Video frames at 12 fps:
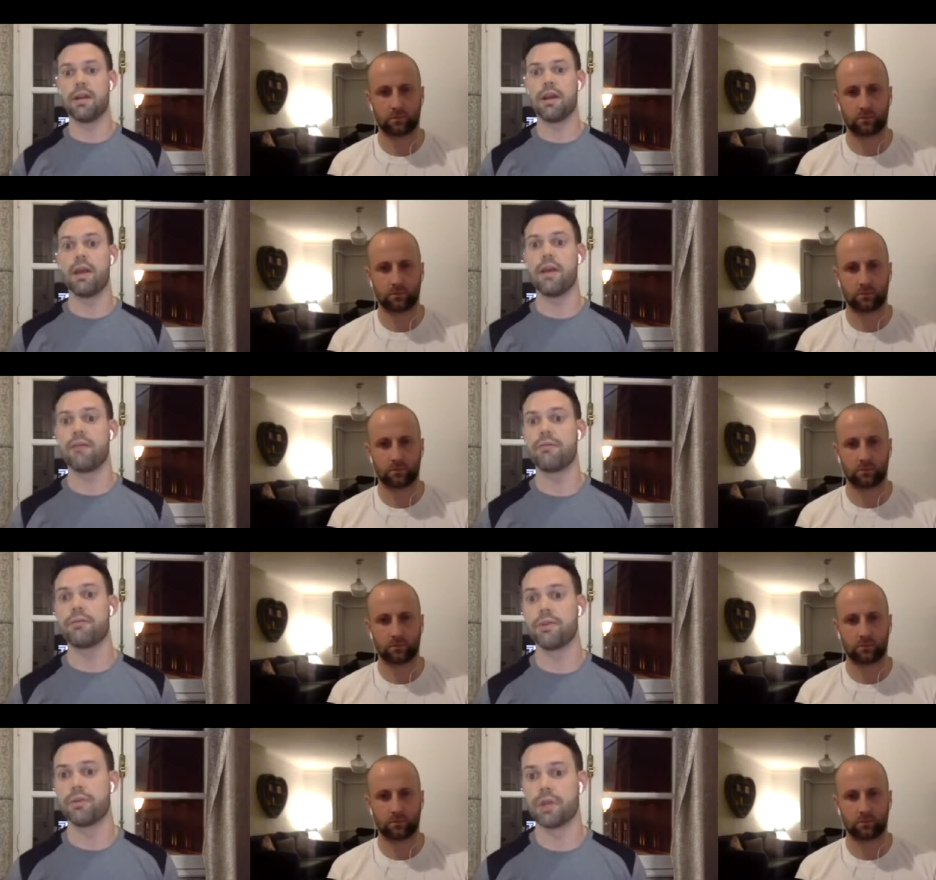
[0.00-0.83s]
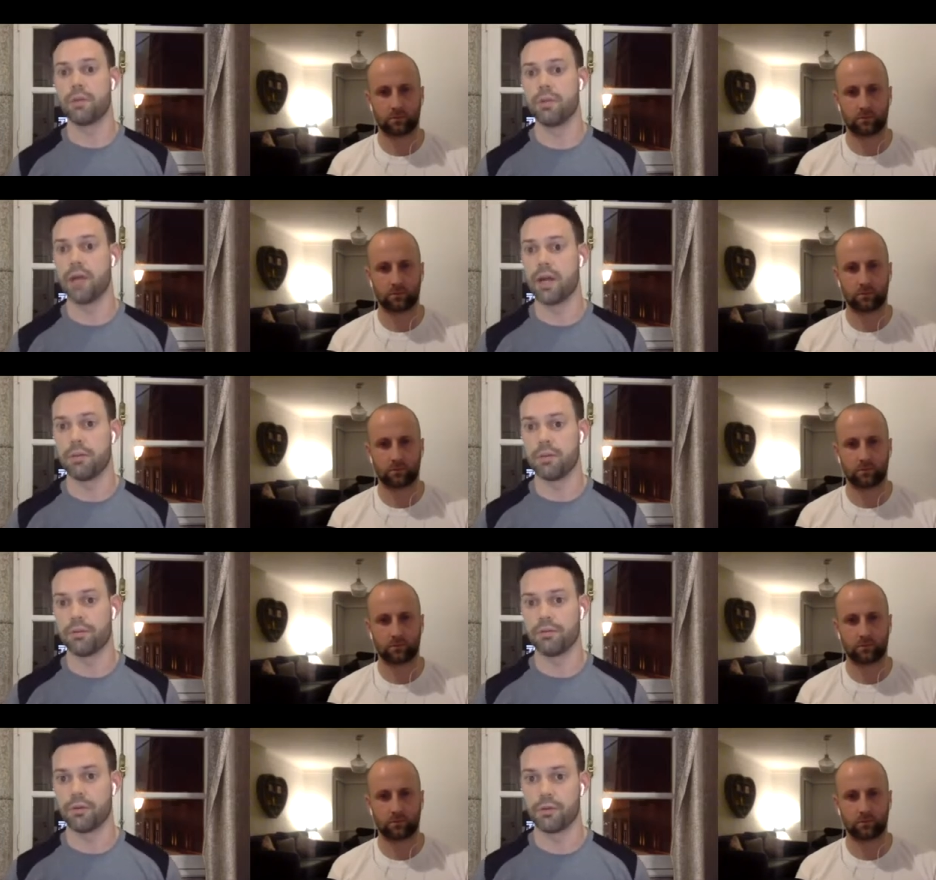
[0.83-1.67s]
Speaker 1: if you can apply a blood
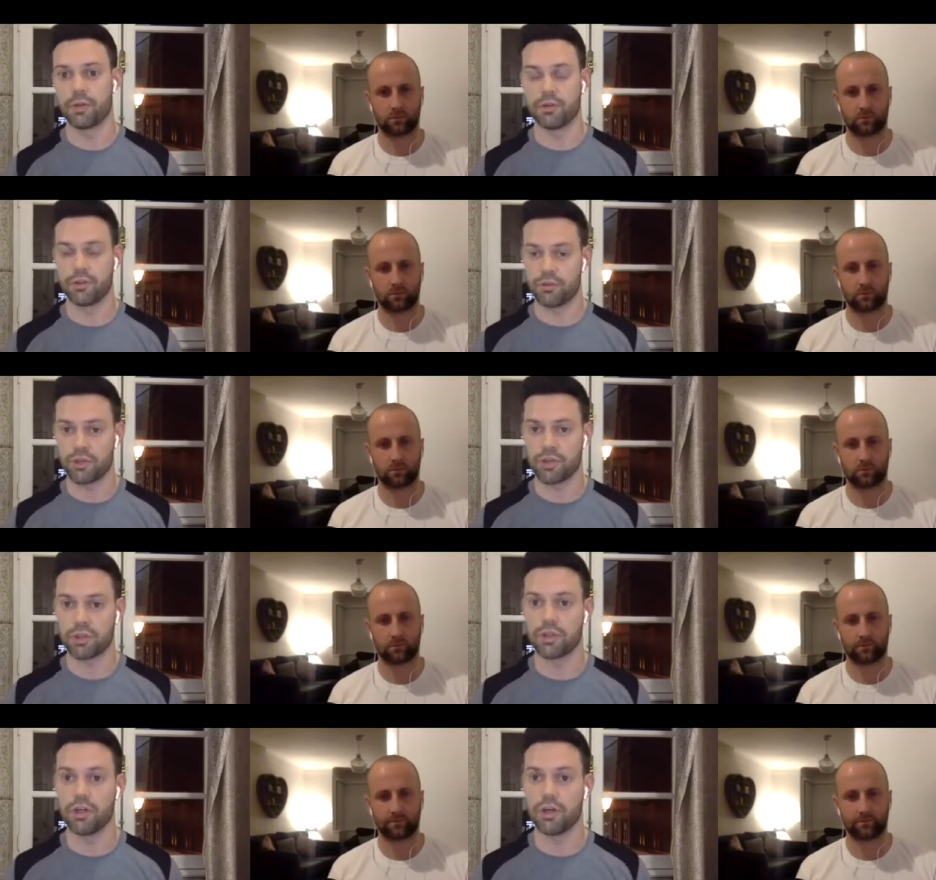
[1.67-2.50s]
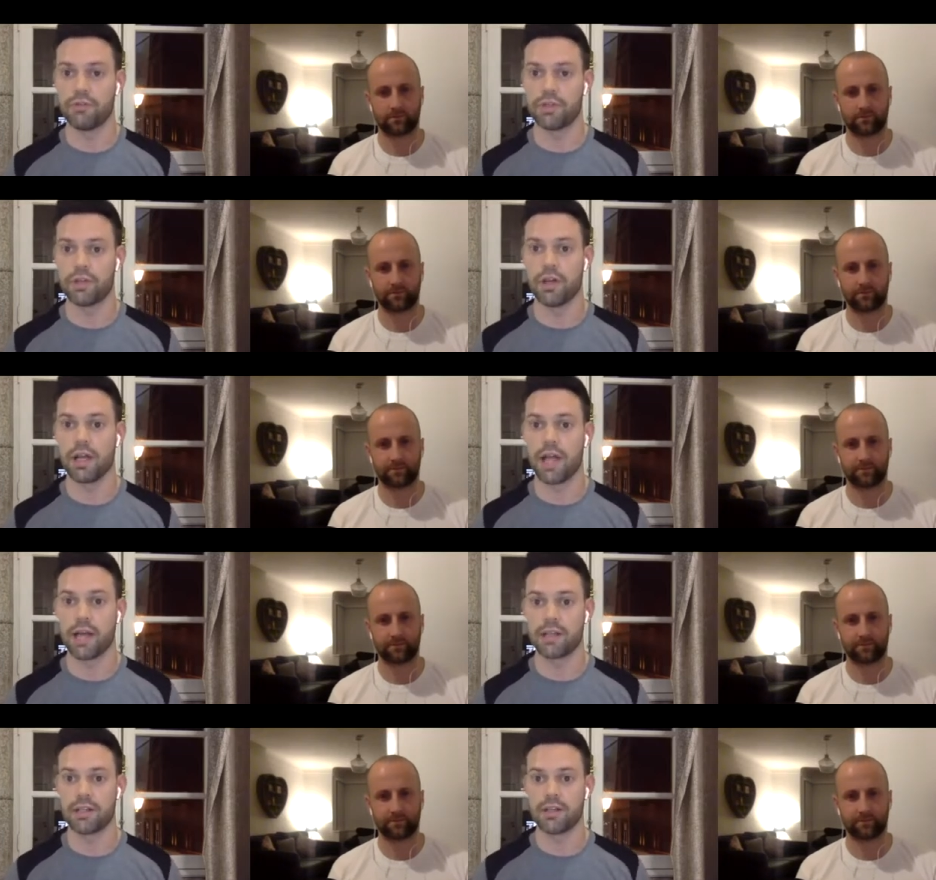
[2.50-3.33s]
flow restriction cuff to her
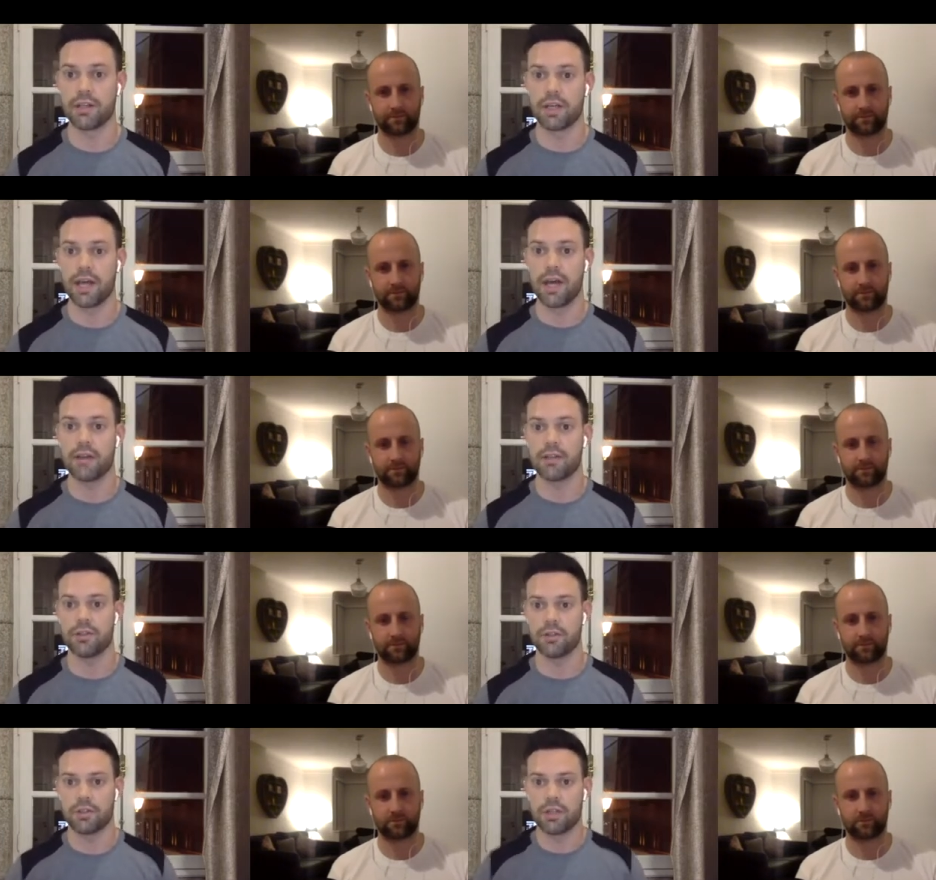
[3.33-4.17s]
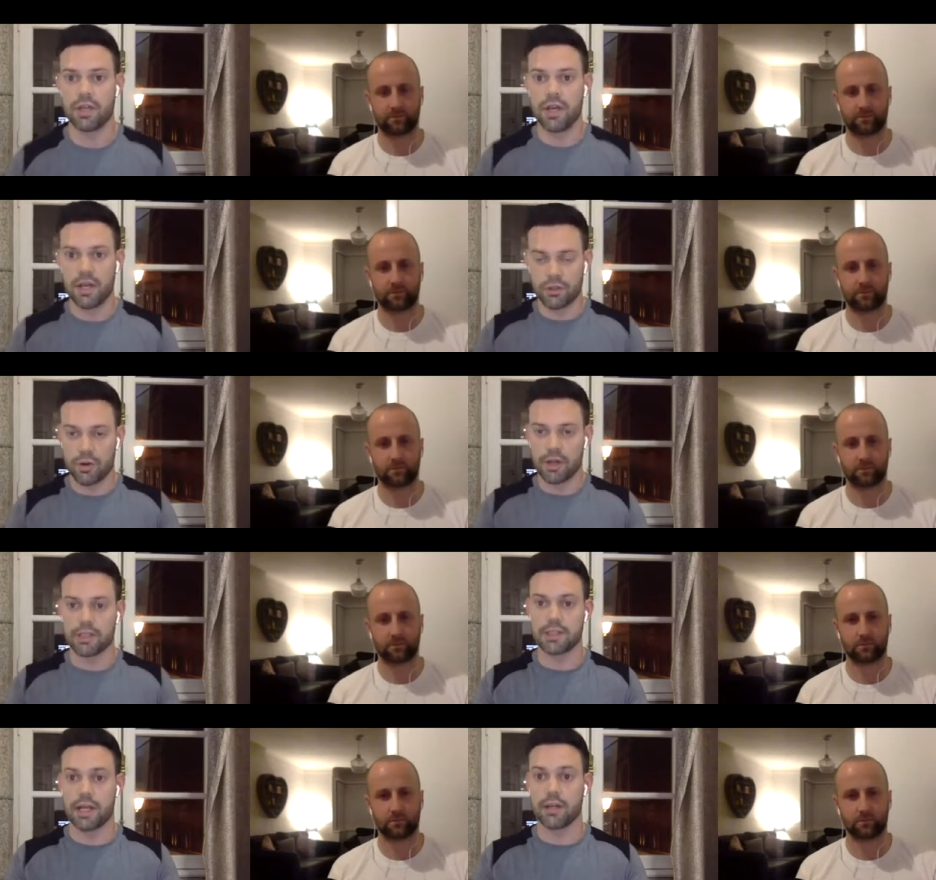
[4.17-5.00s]
legs and you can get her to just try and
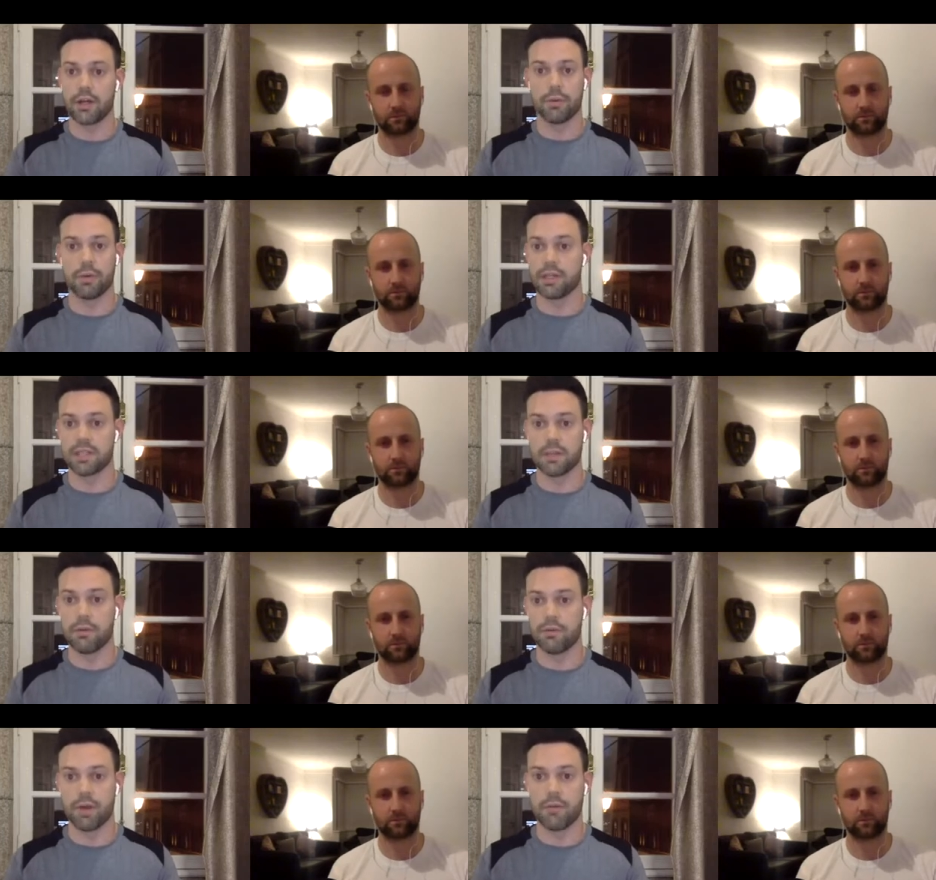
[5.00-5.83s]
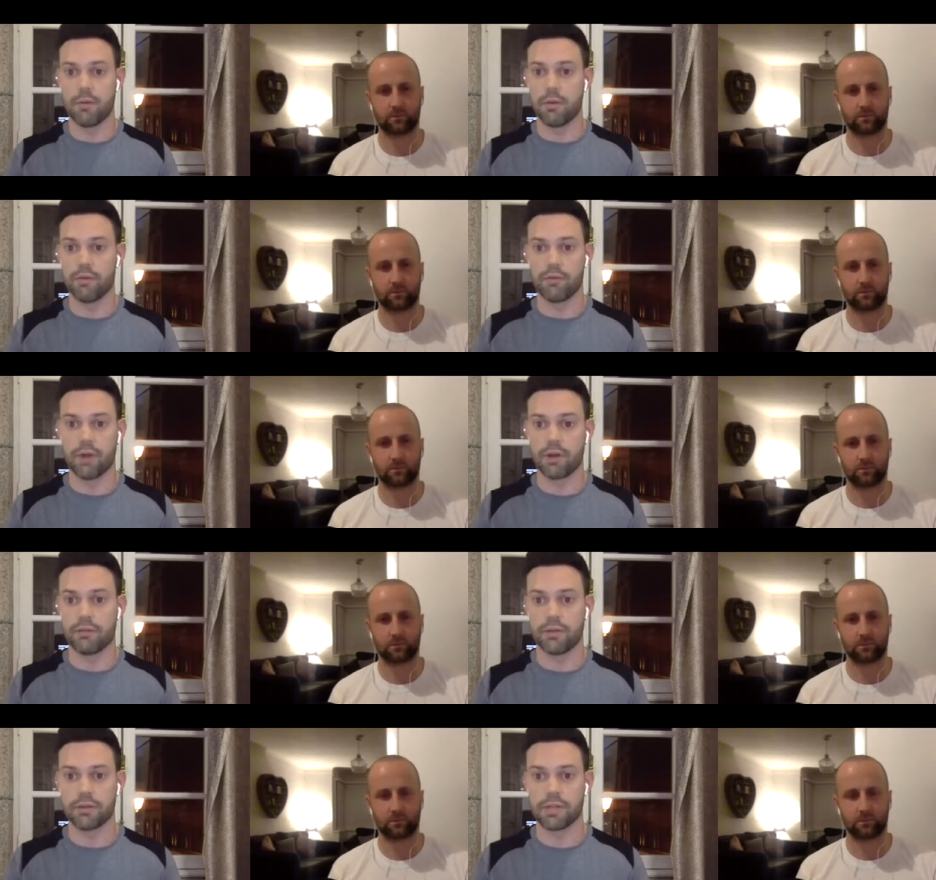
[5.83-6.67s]
stand up on a Zimmer frame and move around a
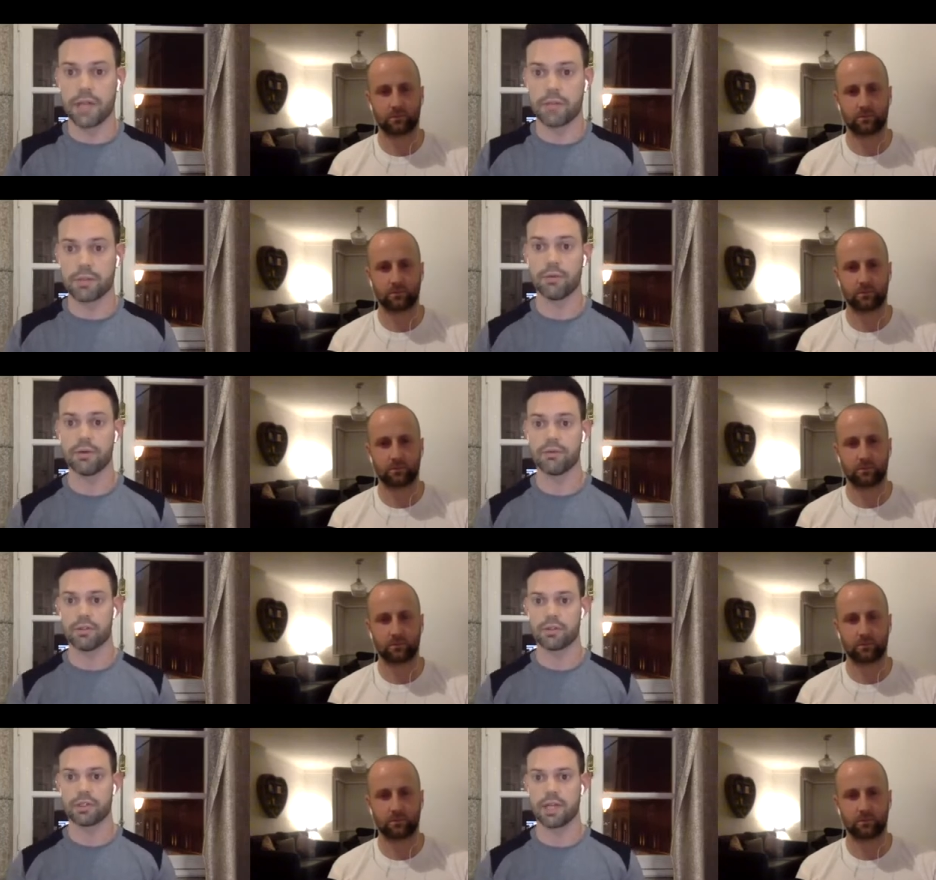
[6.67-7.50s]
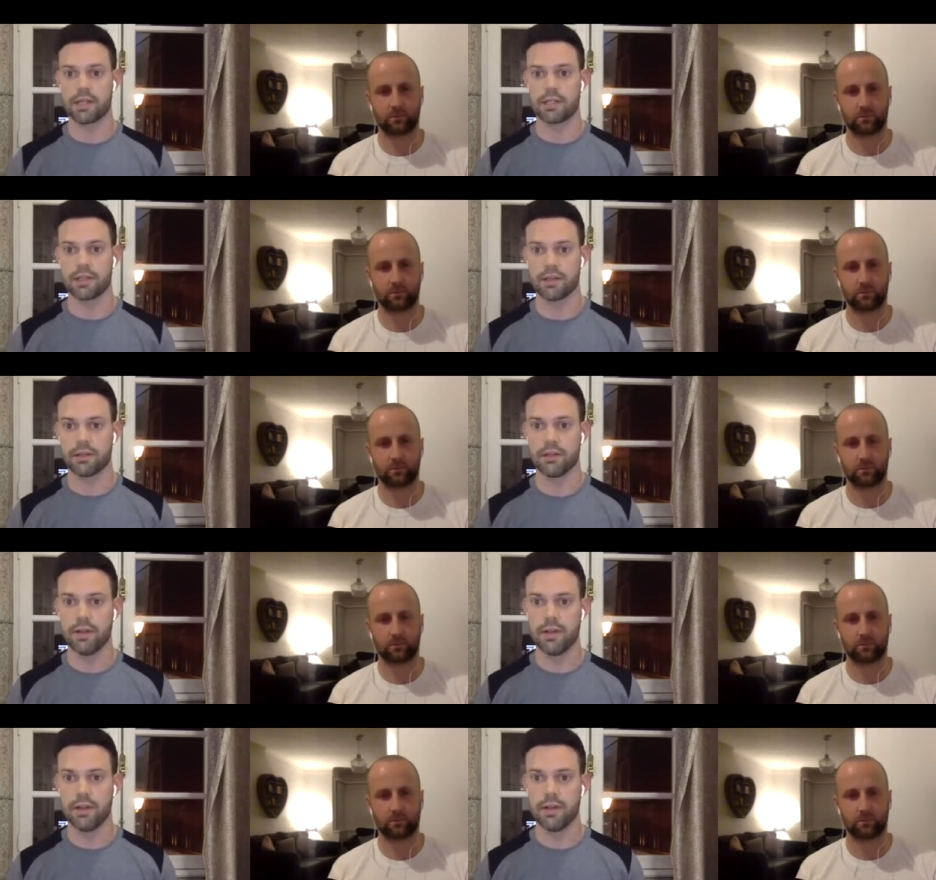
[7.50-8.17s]
few steps or even just stay still,